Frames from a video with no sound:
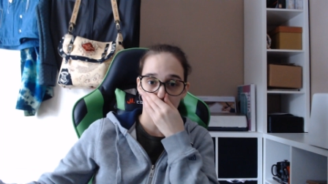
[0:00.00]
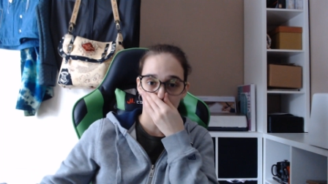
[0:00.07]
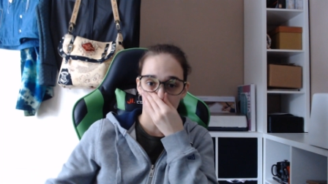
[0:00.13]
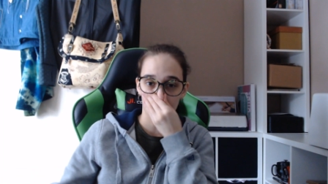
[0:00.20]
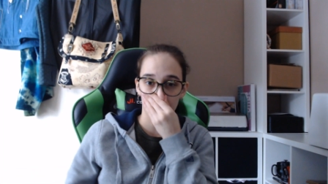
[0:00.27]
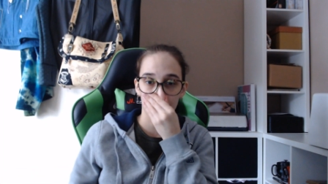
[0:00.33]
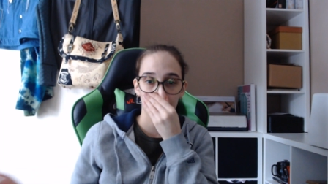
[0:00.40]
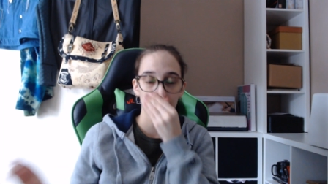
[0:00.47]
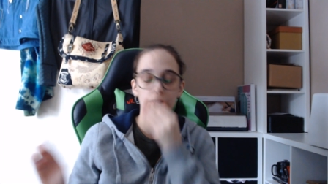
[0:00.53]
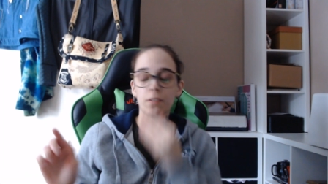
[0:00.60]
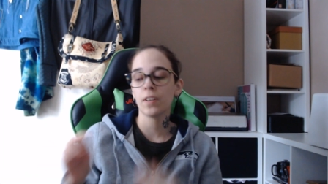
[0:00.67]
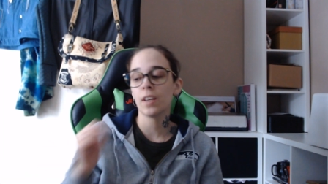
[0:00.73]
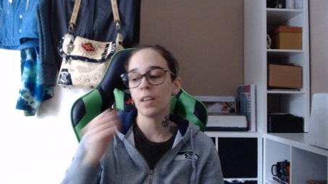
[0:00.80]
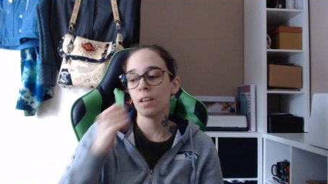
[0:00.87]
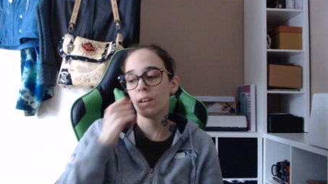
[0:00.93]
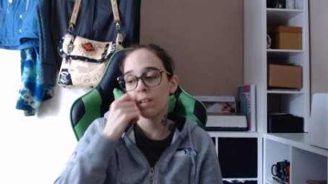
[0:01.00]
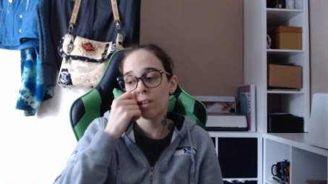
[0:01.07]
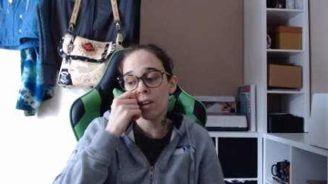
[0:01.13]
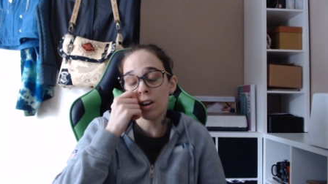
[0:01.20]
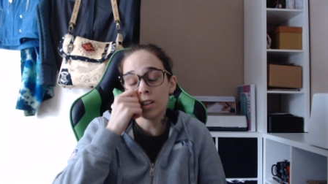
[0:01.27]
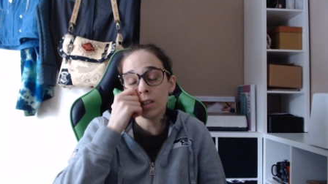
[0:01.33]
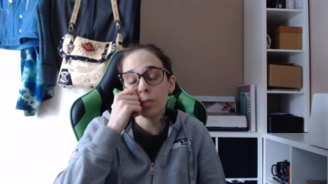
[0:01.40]
the good thing,
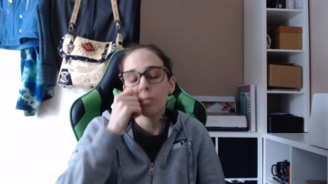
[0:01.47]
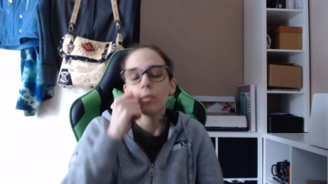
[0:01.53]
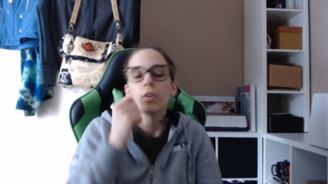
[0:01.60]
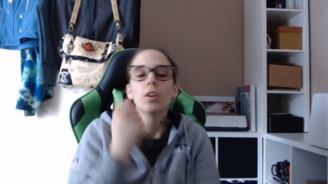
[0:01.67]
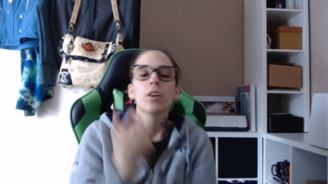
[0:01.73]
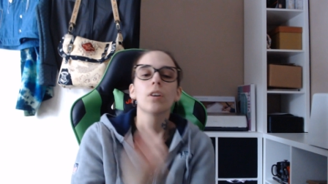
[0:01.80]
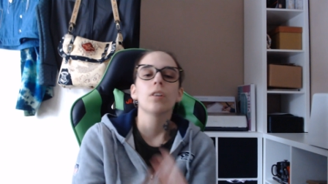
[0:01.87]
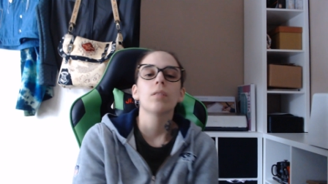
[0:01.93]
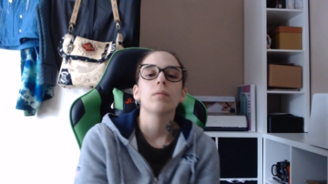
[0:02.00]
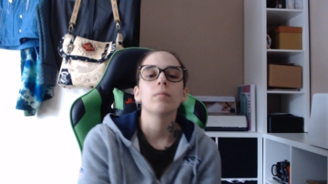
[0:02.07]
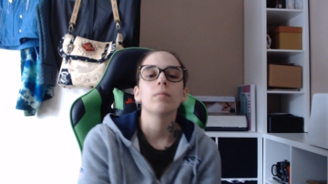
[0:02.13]
I didn't want to